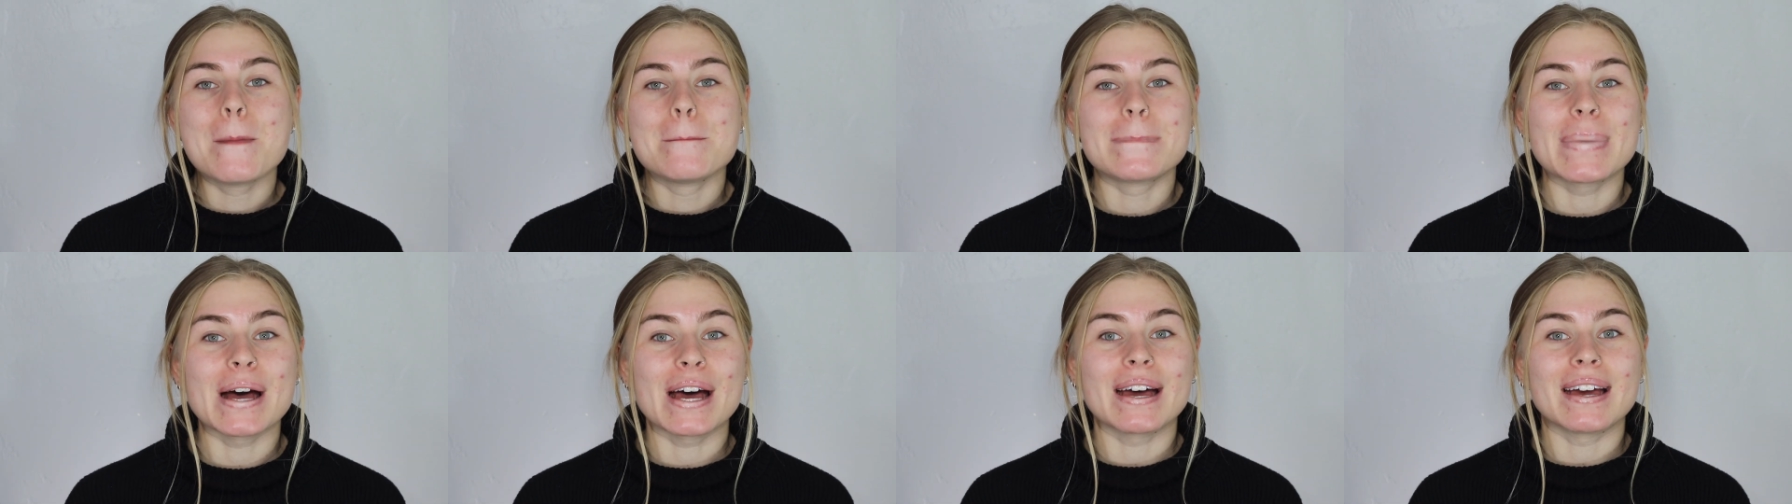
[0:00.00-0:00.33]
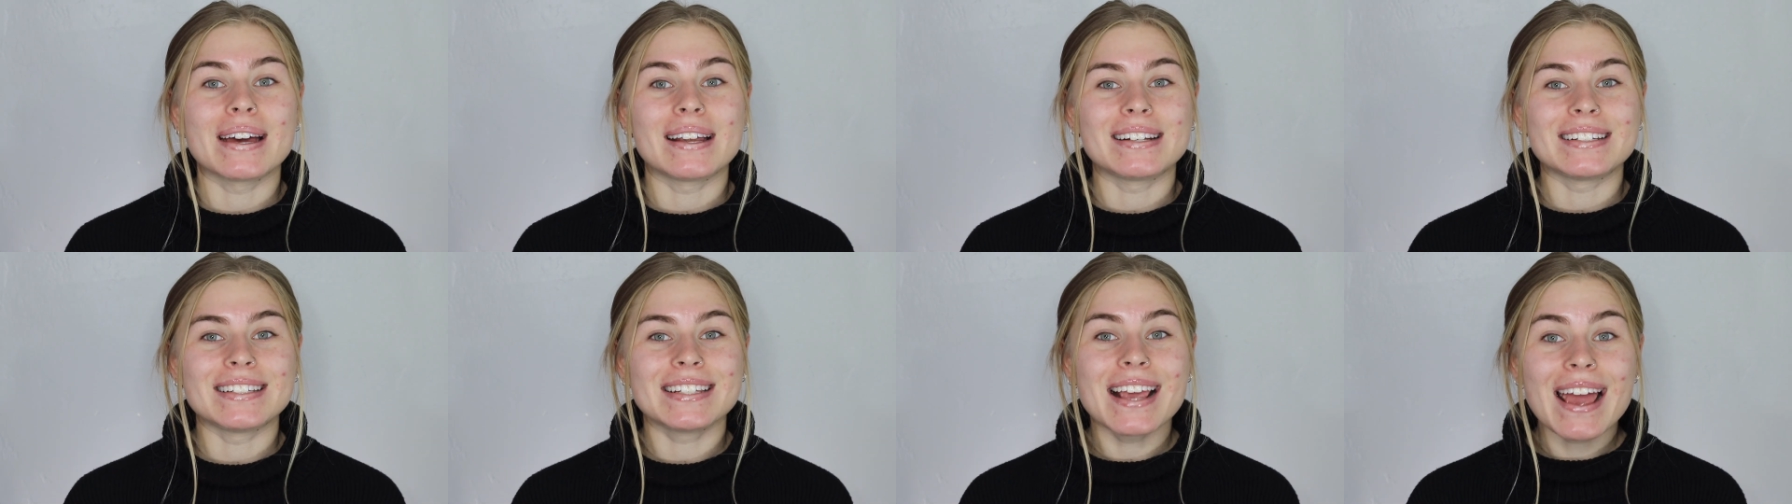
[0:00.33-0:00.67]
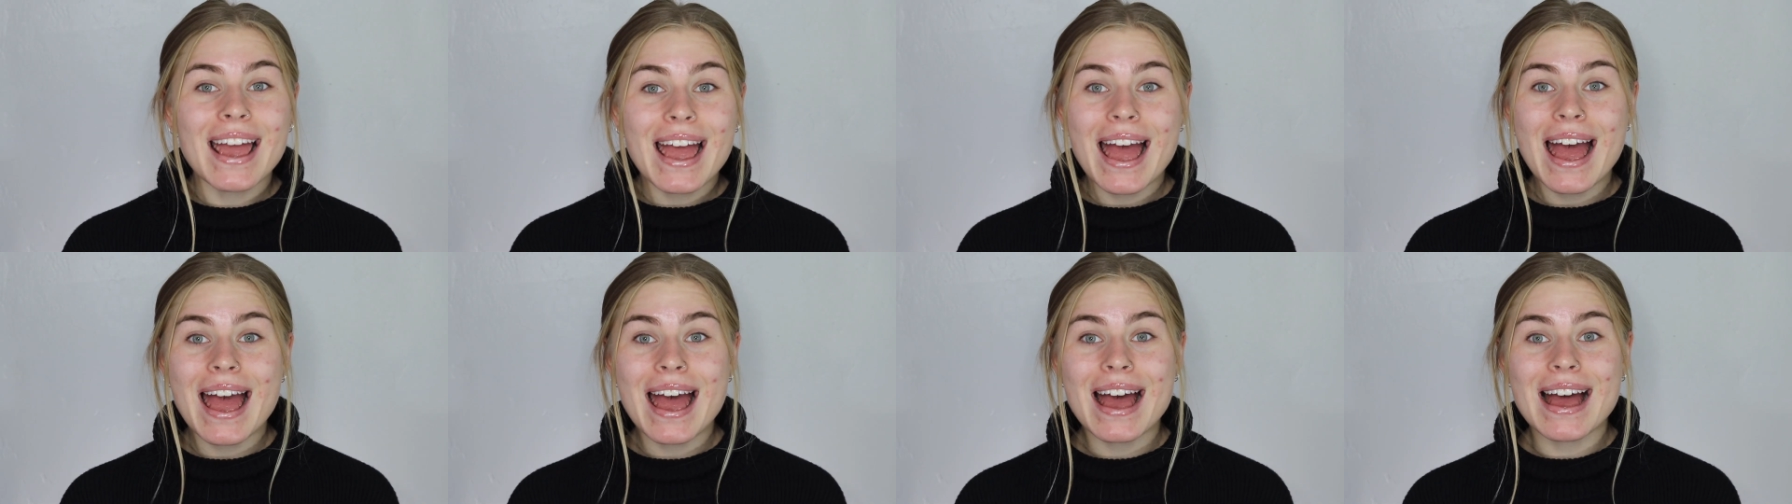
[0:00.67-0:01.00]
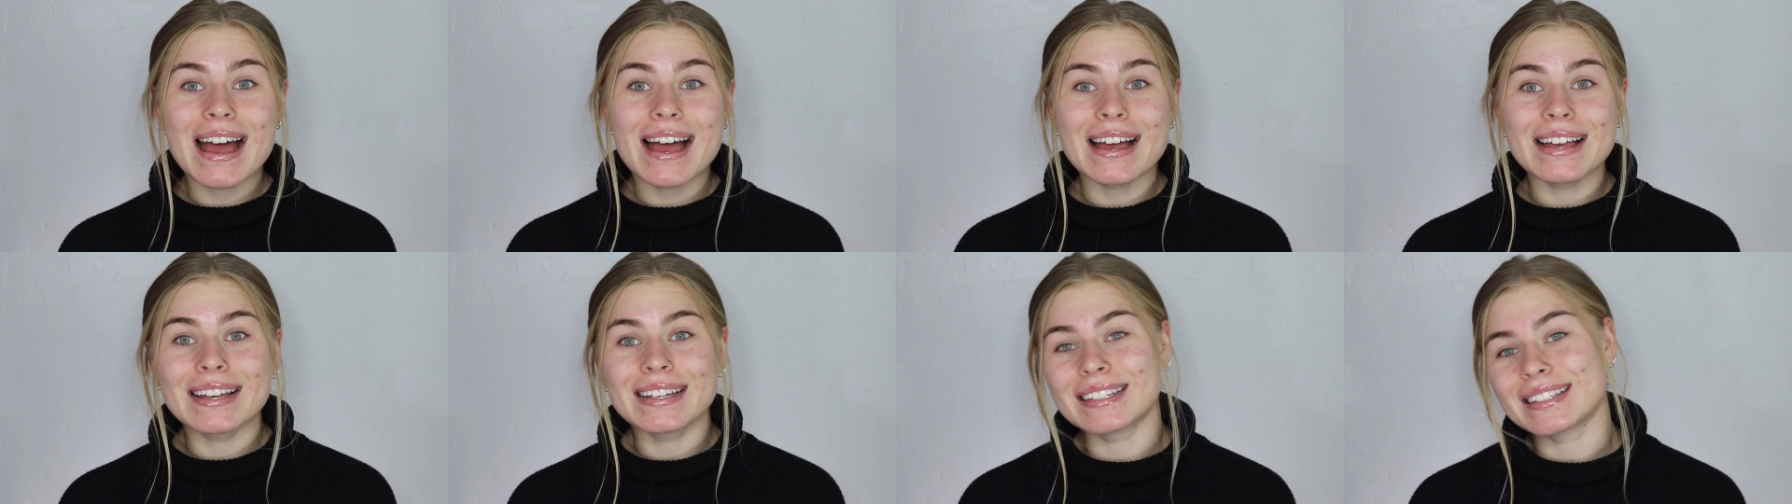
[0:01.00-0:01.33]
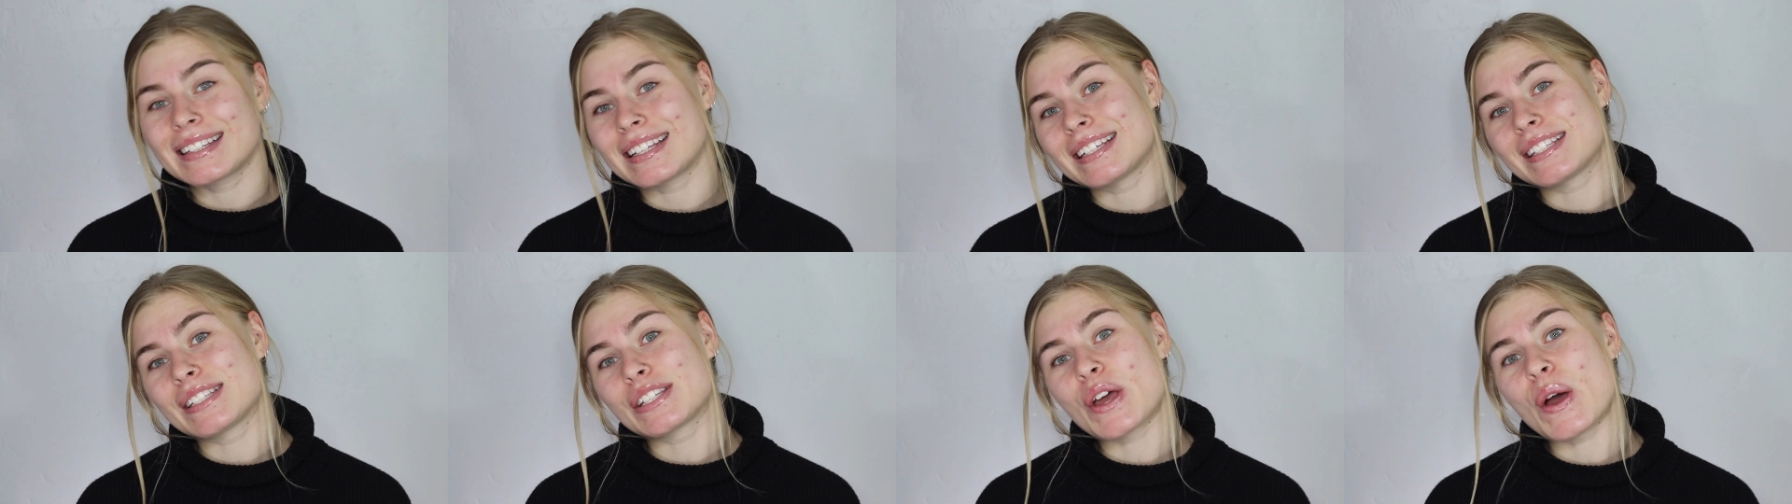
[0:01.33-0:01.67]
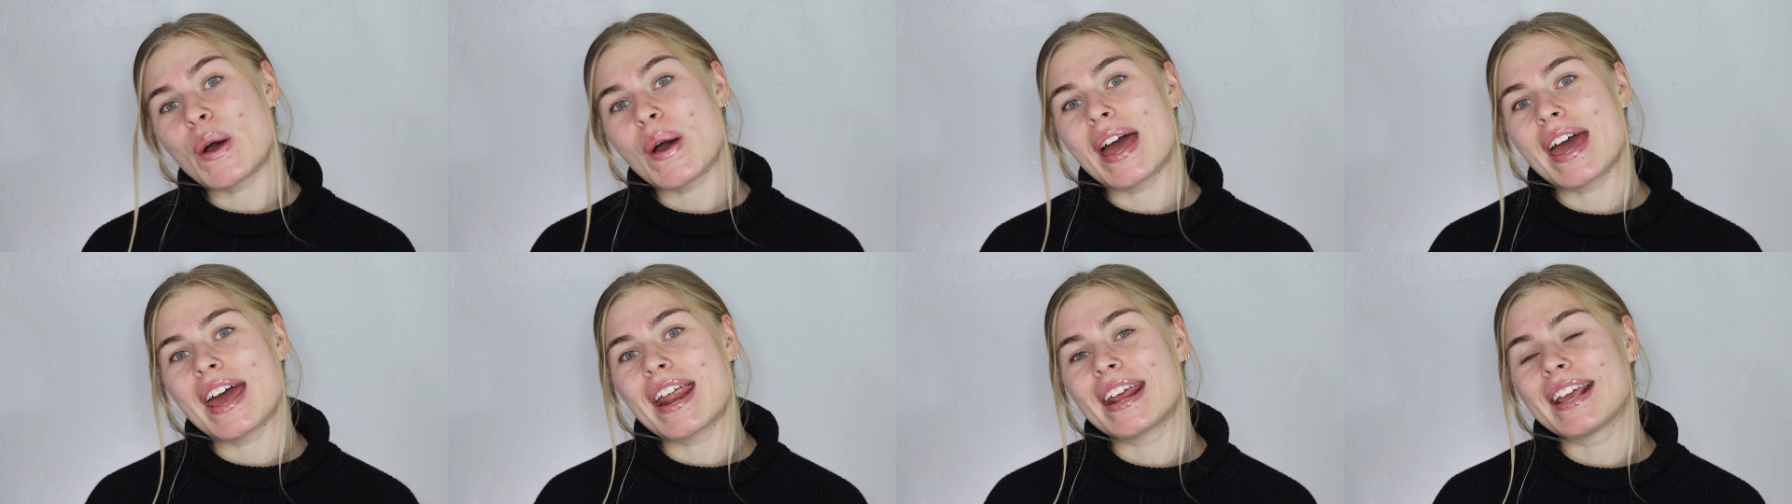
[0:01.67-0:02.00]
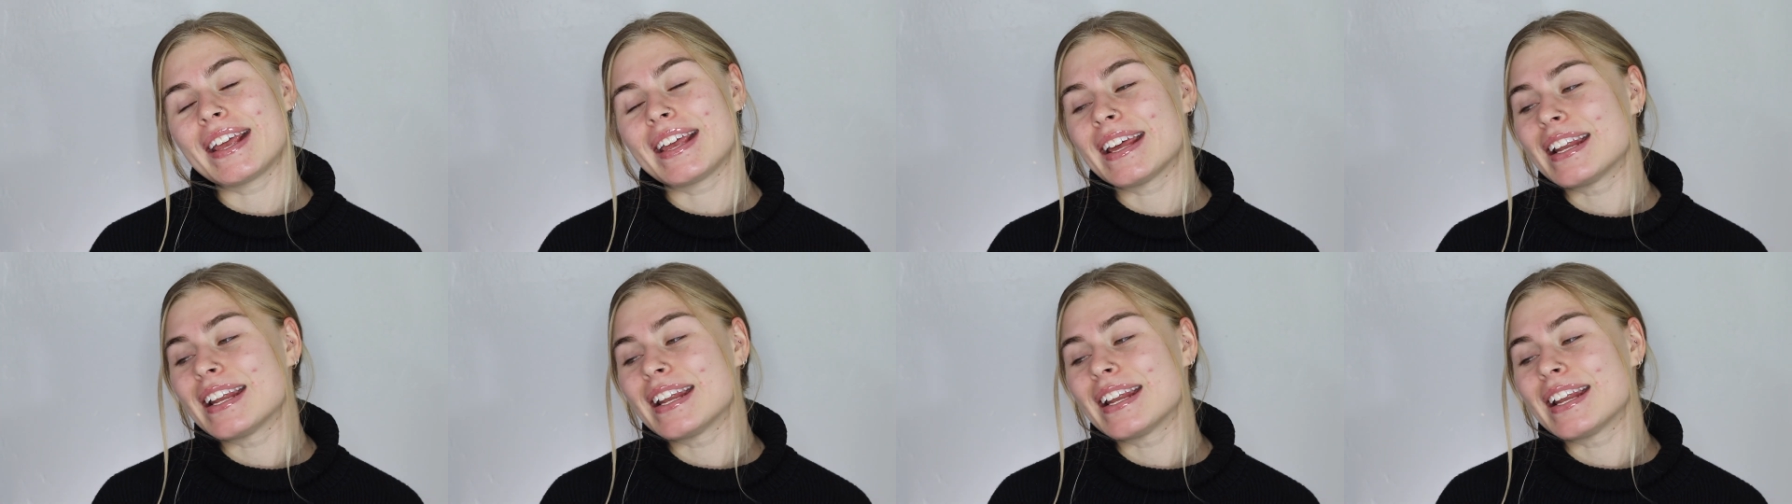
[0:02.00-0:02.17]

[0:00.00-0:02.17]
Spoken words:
But yeah, let's go ahead and